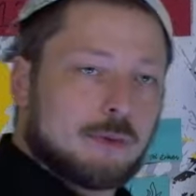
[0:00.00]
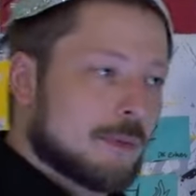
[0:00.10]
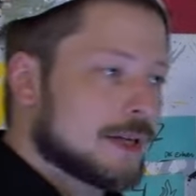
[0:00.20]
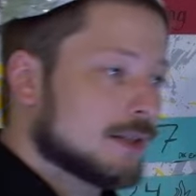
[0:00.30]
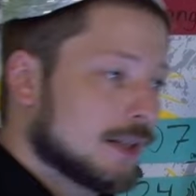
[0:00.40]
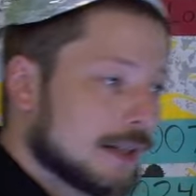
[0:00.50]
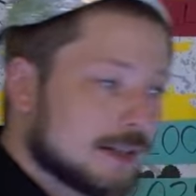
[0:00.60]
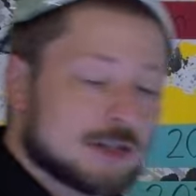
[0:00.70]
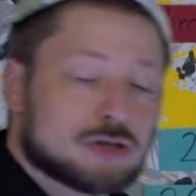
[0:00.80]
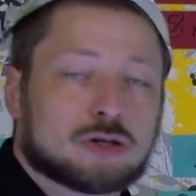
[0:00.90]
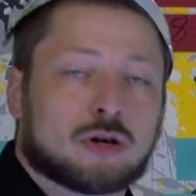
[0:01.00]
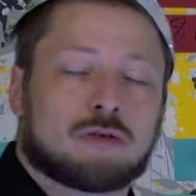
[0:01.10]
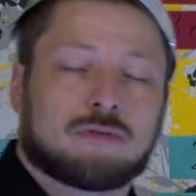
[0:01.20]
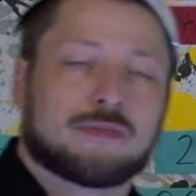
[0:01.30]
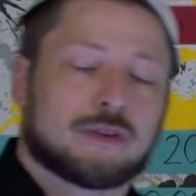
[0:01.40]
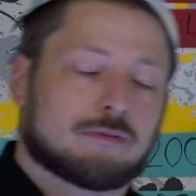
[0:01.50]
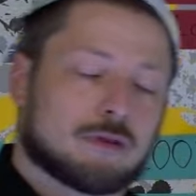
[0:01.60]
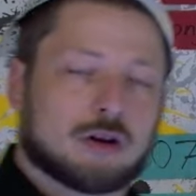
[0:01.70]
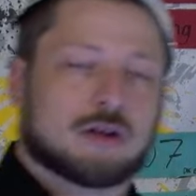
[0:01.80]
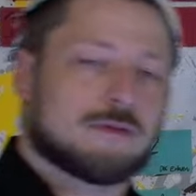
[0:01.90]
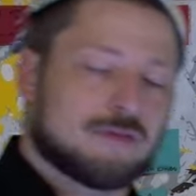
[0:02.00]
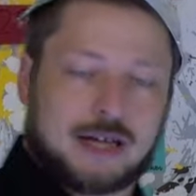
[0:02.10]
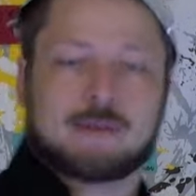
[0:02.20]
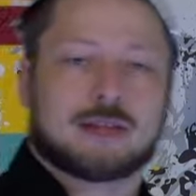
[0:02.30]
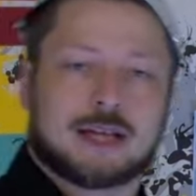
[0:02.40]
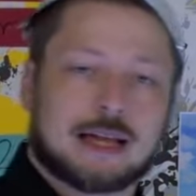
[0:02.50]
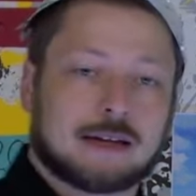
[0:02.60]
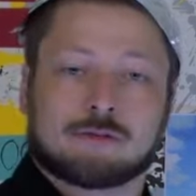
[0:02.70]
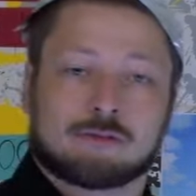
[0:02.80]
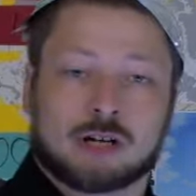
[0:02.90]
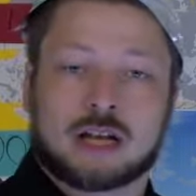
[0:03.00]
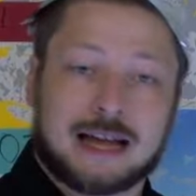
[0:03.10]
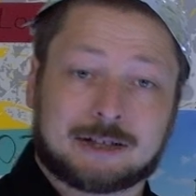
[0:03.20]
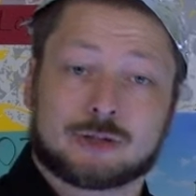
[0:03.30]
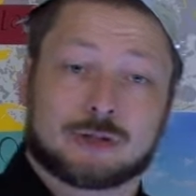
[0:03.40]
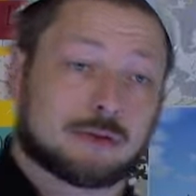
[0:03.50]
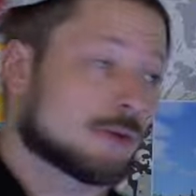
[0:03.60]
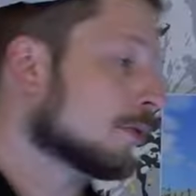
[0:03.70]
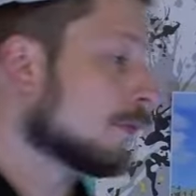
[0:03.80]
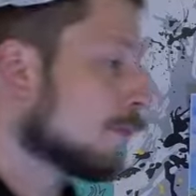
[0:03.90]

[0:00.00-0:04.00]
would basically dissolve the royal family and the royal household.